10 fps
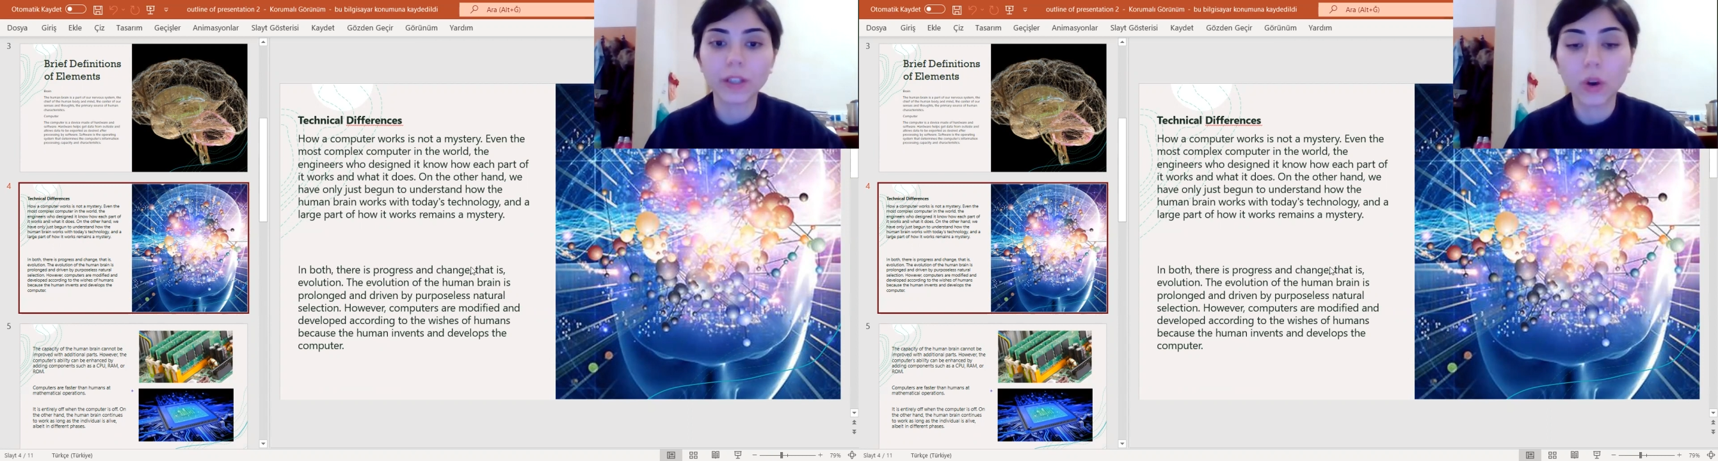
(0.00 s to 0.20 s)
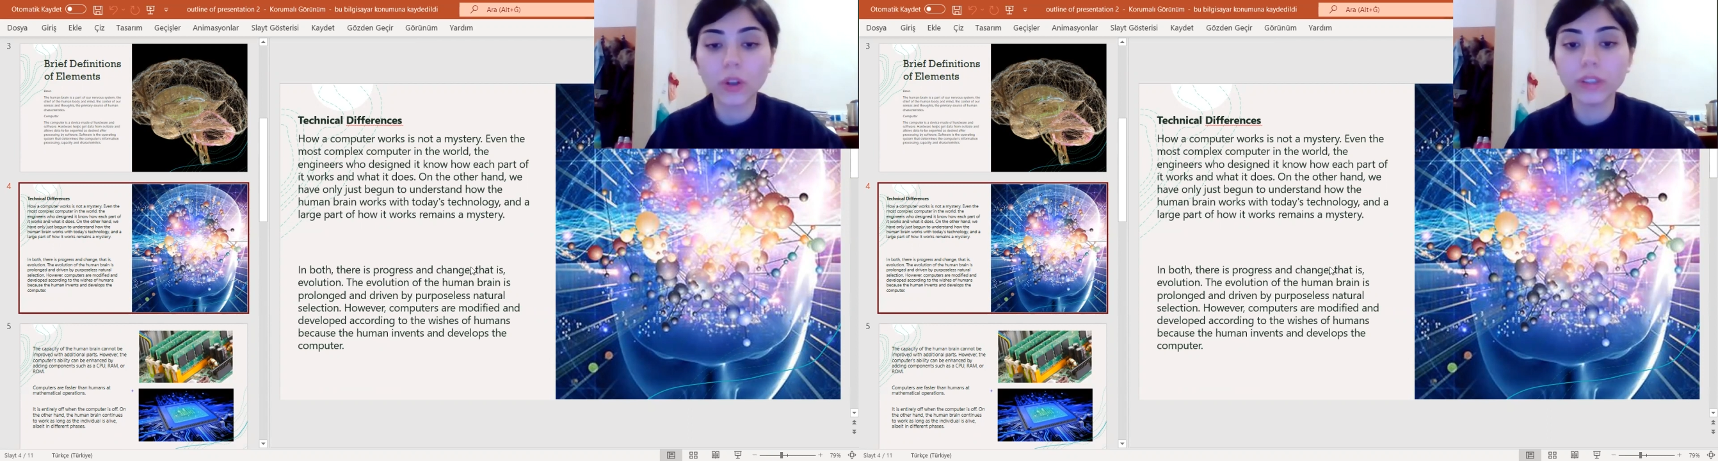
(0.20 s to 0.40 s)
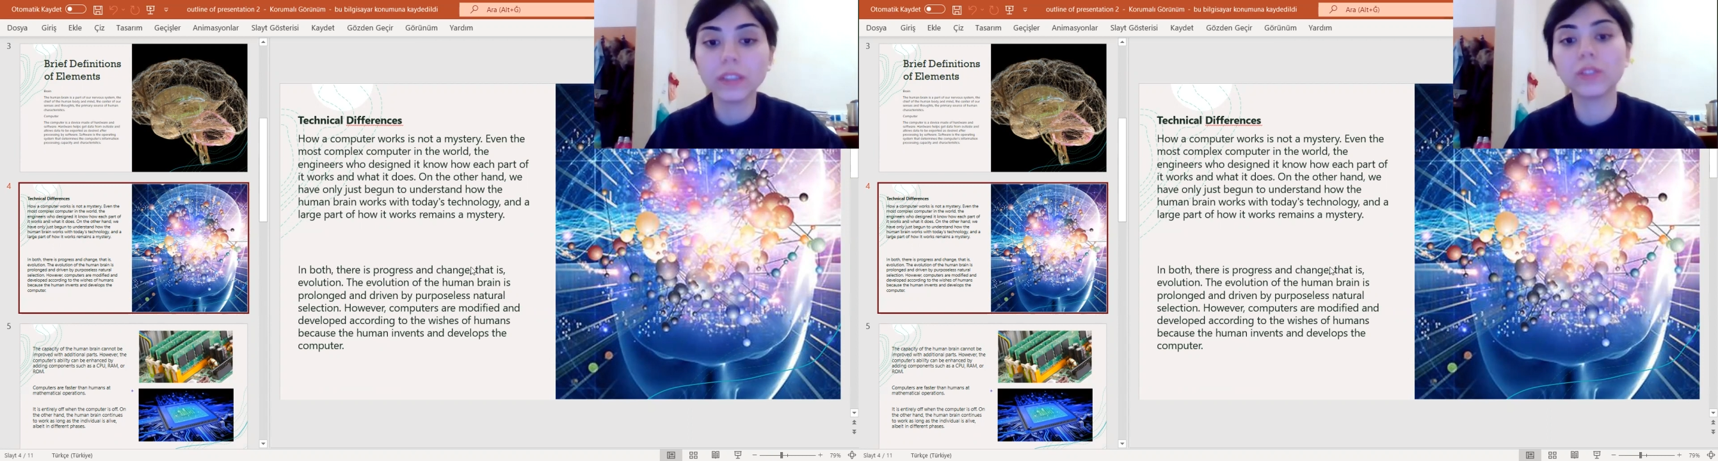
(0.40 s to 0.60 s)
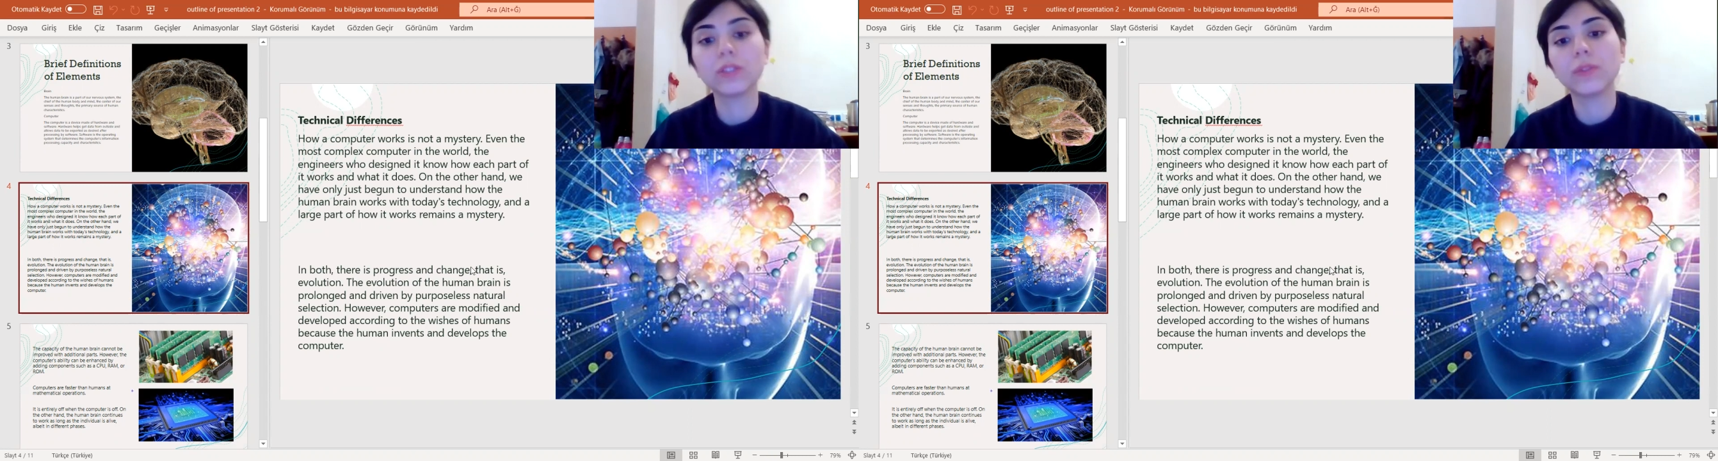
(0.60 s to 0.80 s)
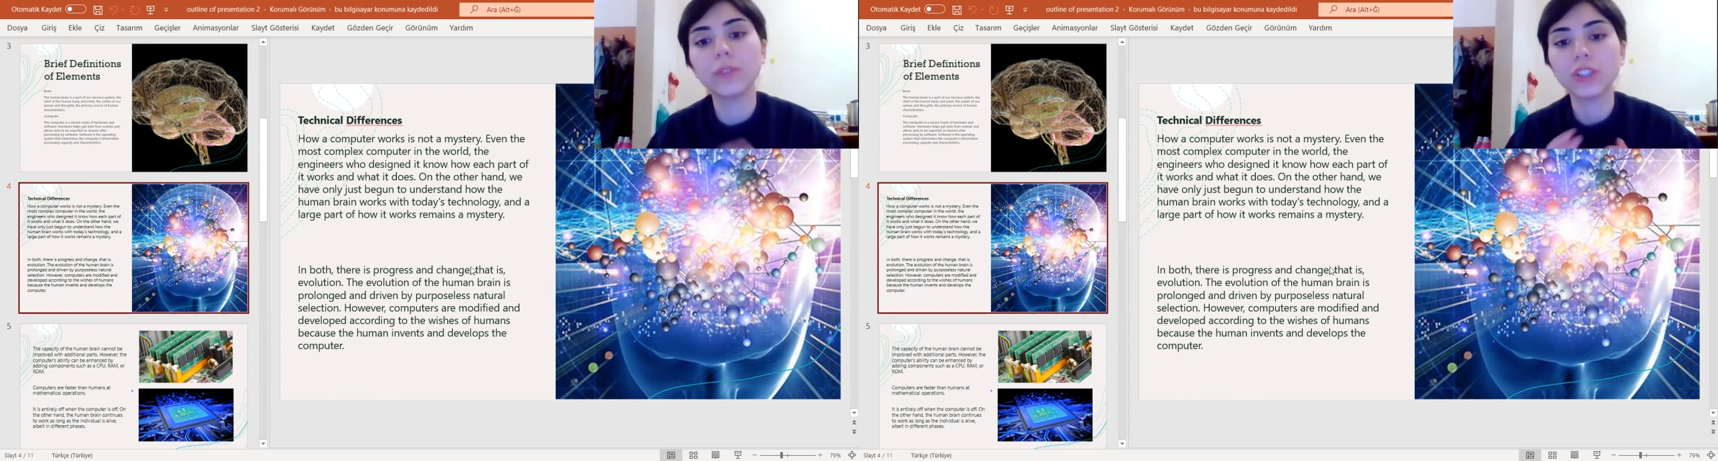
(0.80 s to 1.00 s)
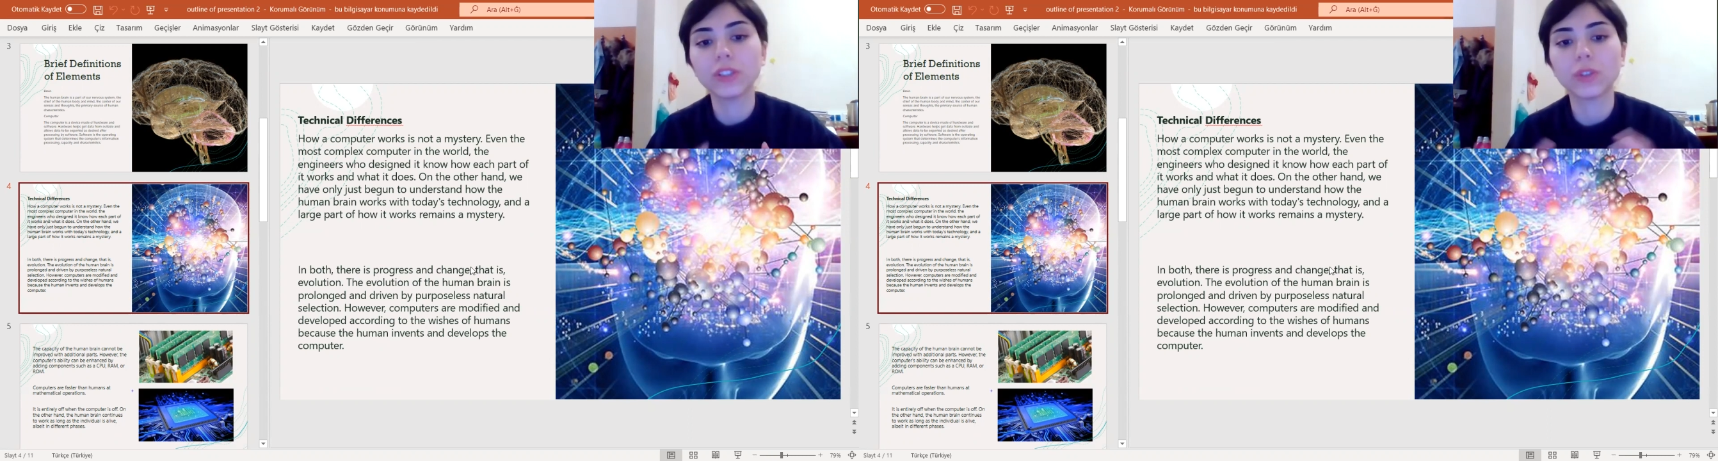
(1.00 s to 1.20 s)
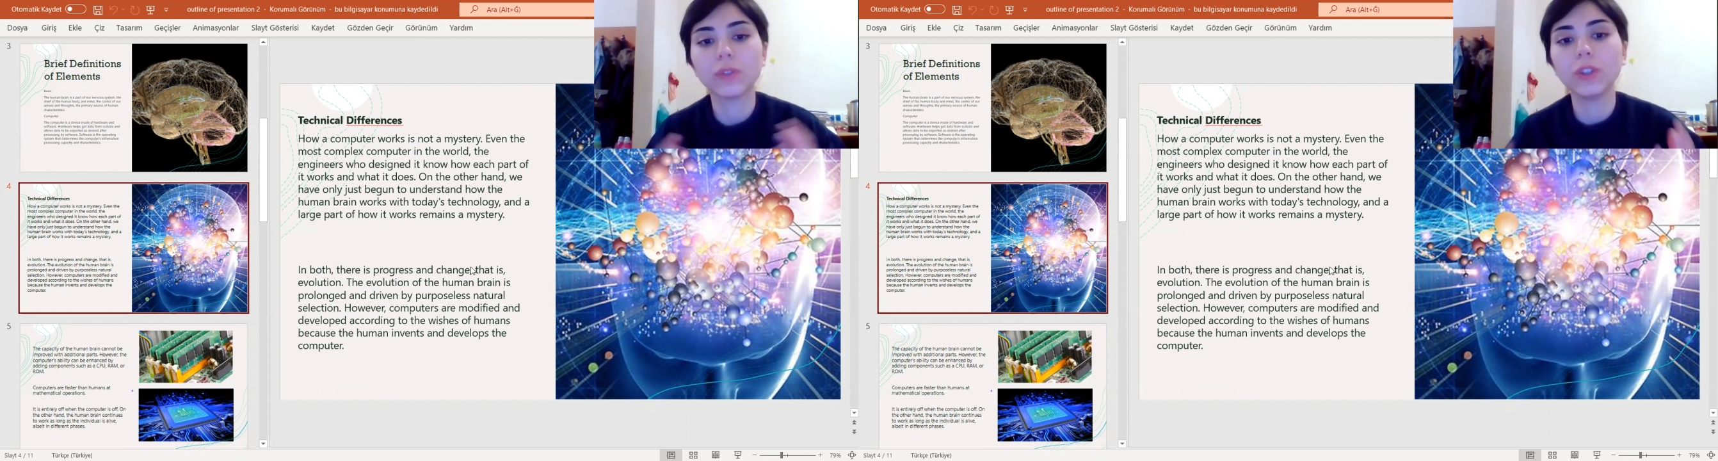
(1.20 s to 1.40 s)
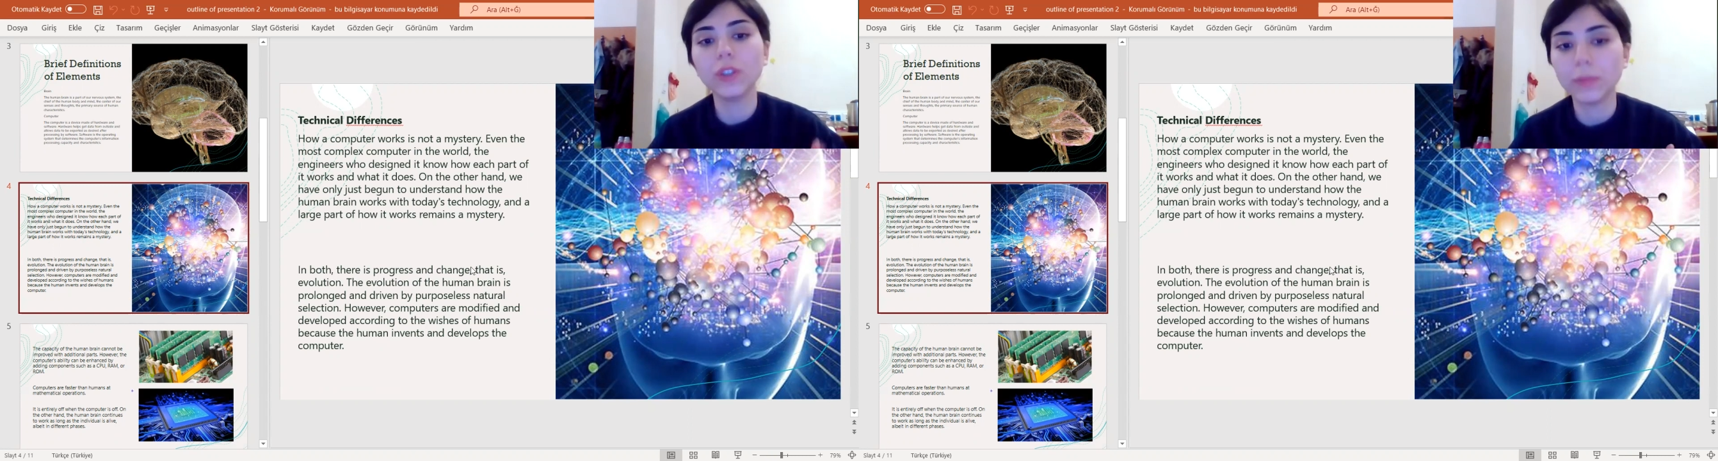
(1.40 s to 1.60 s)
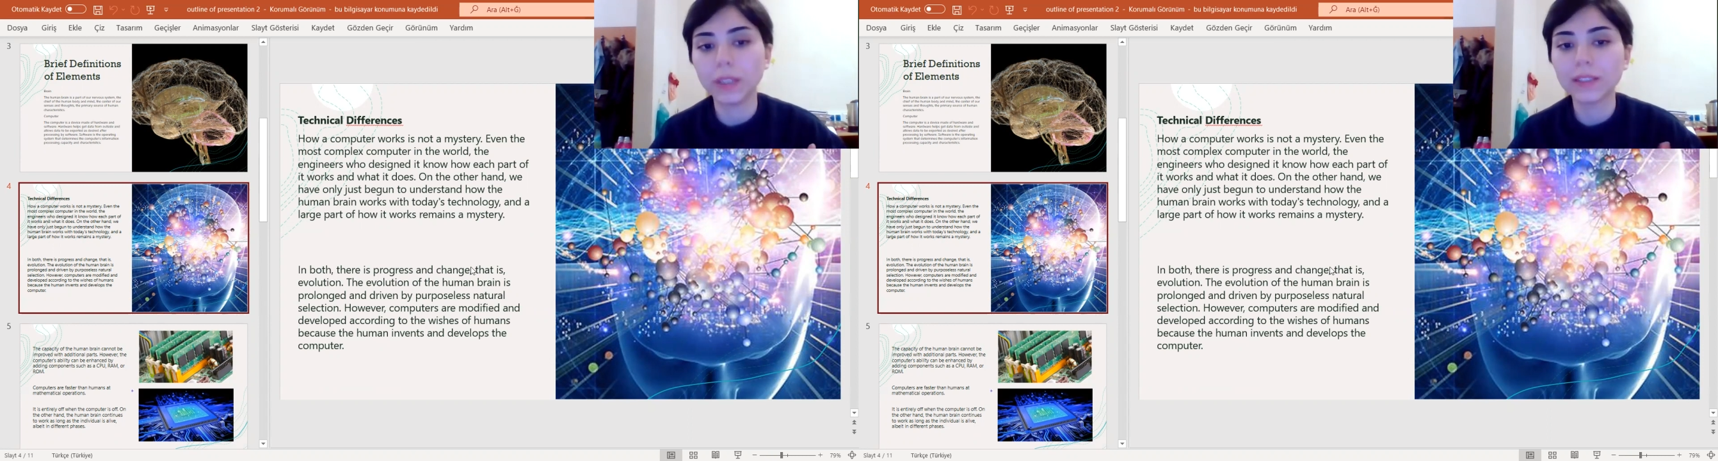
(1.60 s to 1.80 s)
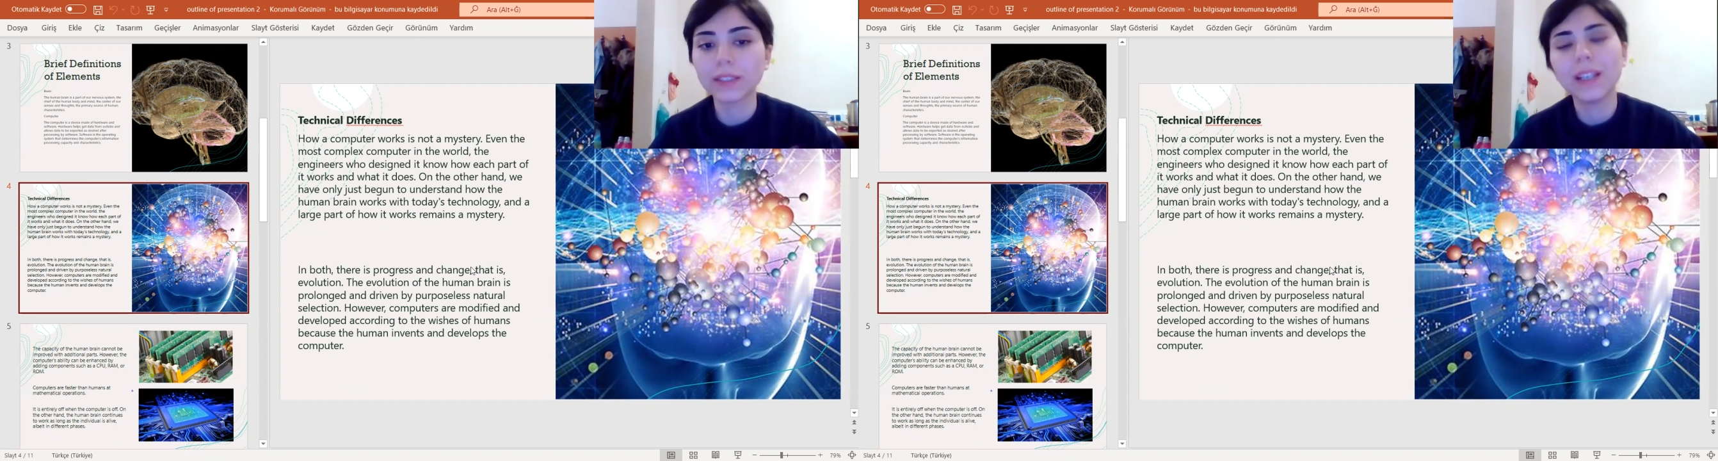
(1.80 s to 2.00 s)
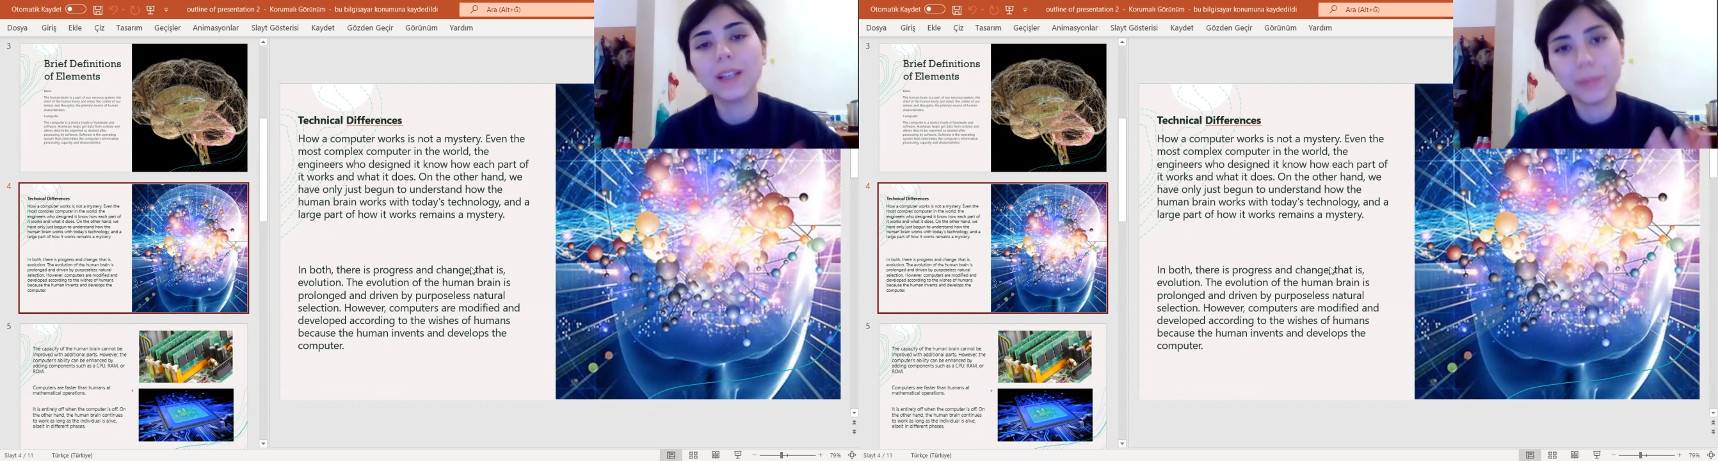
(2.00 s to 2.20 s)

according to the wishes of humans,